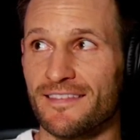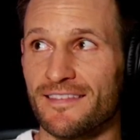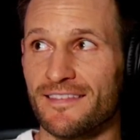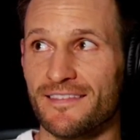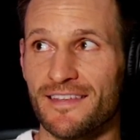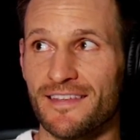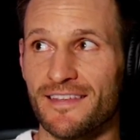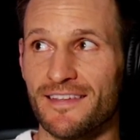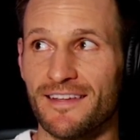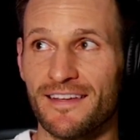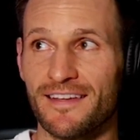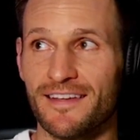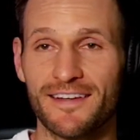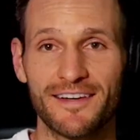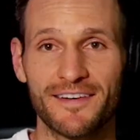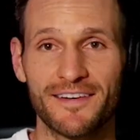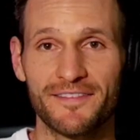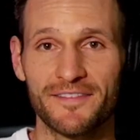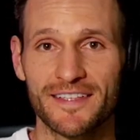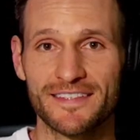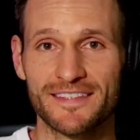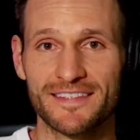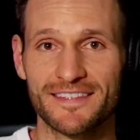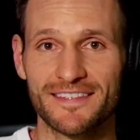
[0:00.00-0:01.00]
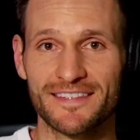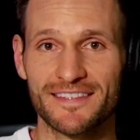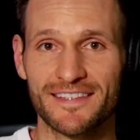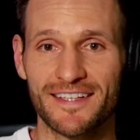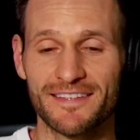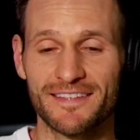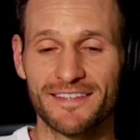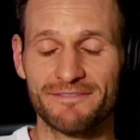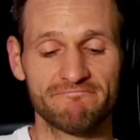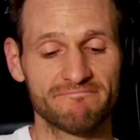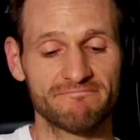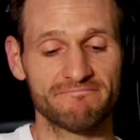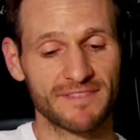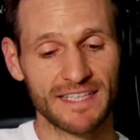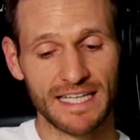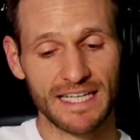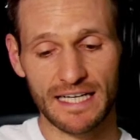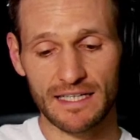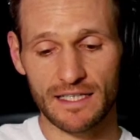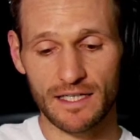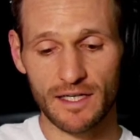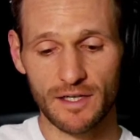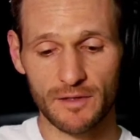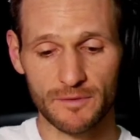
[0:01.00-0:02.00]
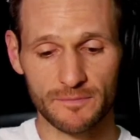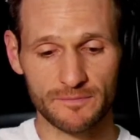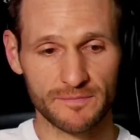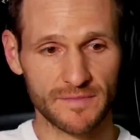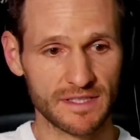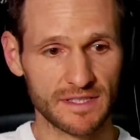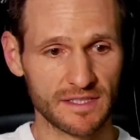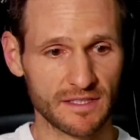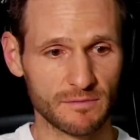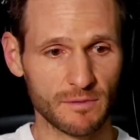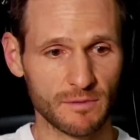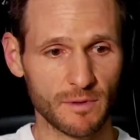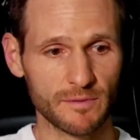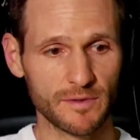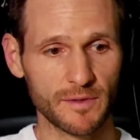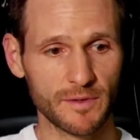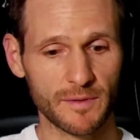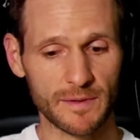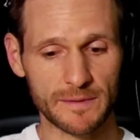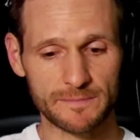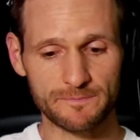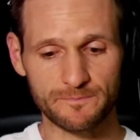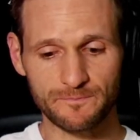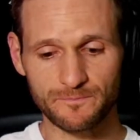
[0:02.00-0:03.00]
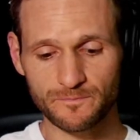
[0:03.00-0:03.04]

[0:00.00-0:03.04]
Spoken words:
Getting that error message again. We got to go. This is what we're doing.